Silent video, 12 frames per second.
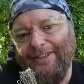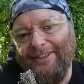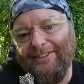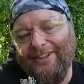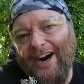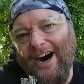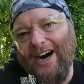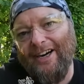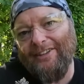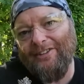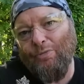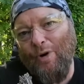These are
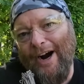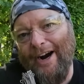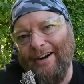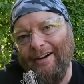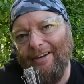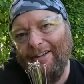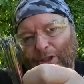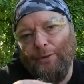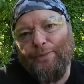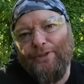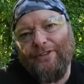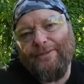hardened wire
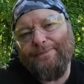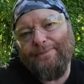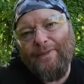loops